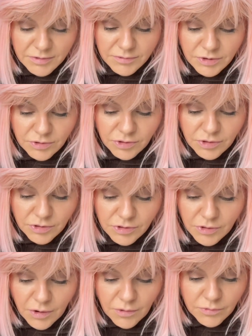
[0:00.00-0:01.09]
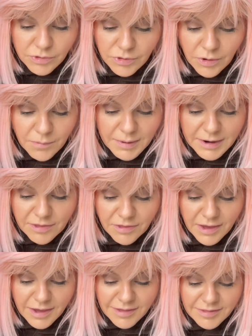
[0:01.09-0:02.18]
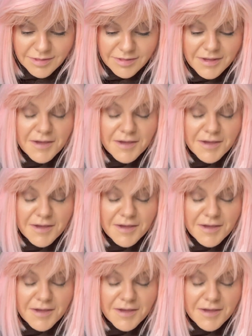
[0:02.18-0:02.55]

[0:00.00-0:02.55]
There are just so many things,